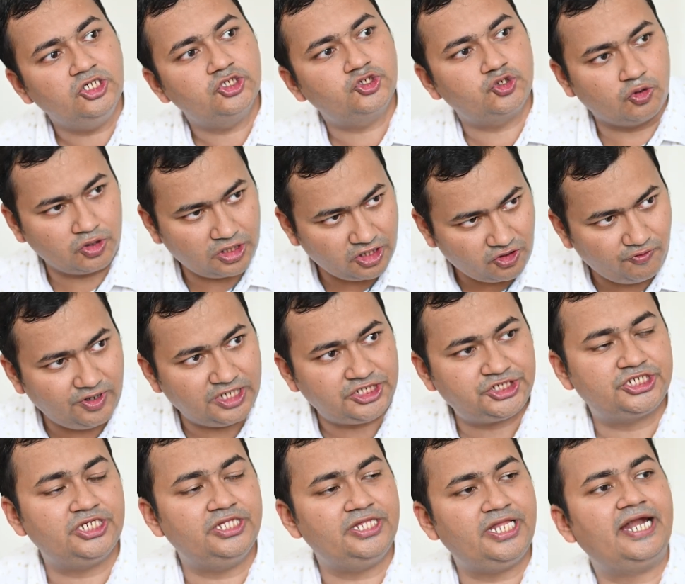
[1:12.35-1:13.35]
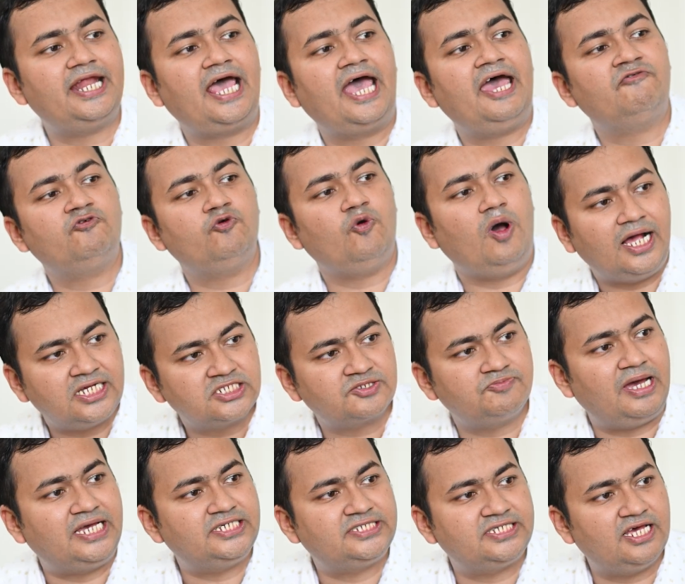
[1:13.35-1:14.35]
So the question that I have to ask
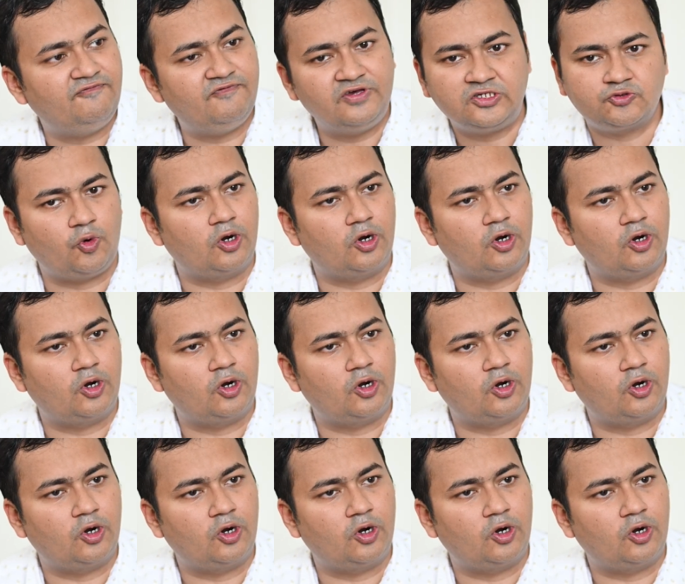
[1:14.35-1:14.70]
myself is,